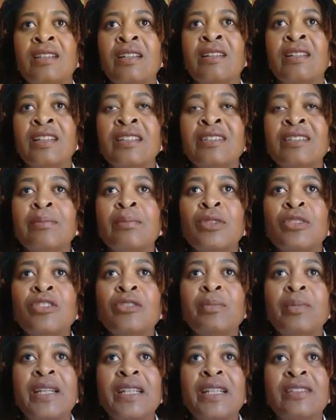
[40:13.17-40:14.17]
this
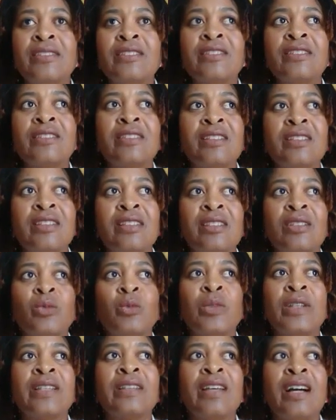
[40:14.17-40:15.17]
movement,
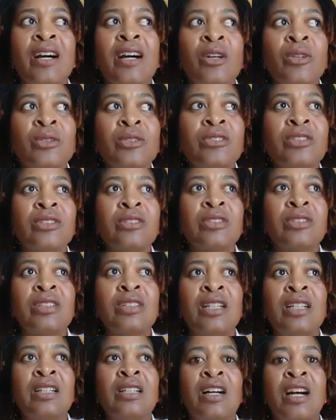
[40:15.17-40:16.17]
without
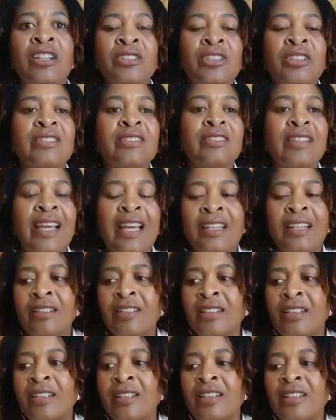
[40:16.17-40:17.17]

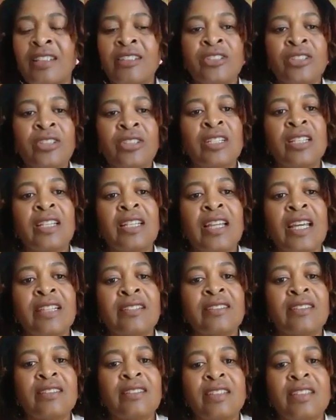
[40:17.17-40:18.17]
understanding the
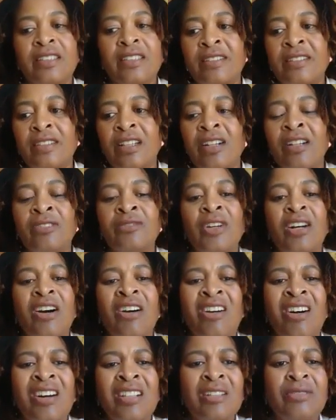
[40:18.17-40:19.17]
interconnectedness of
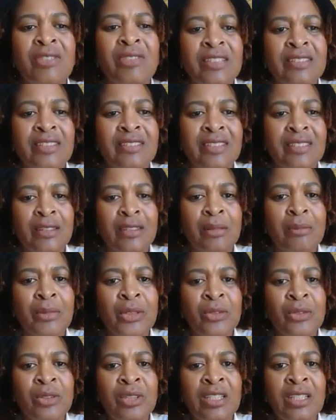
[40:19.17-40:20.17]
all of us as a
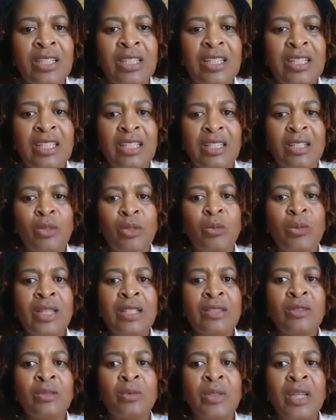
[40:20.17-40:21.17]
community,
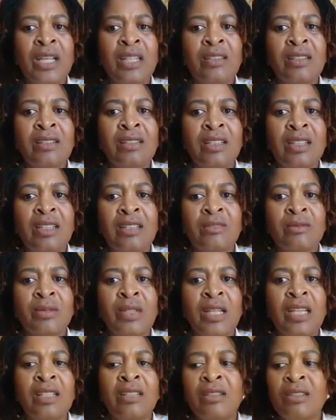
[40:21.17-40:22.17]
when
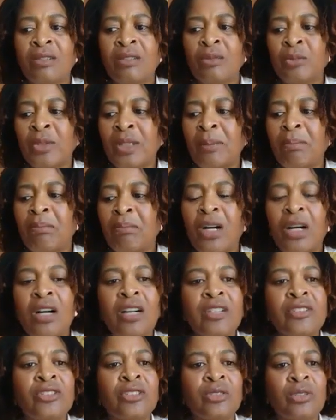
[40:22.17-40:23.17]
we
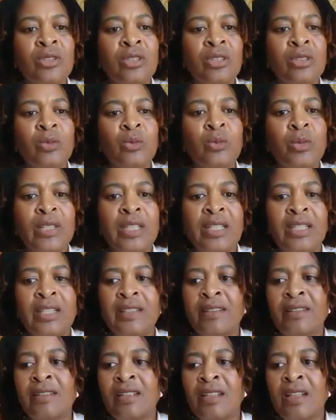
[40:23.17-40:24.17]
march
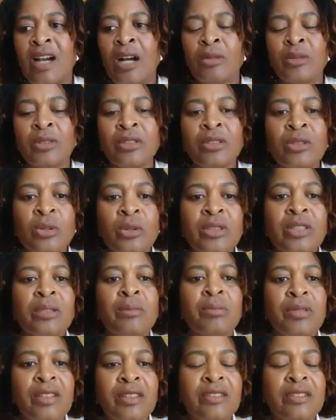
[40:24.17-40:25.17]
with our queer
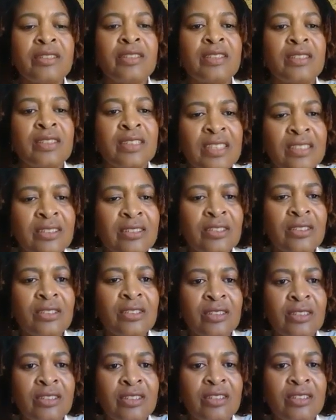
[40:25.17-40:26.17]
brothers and sisters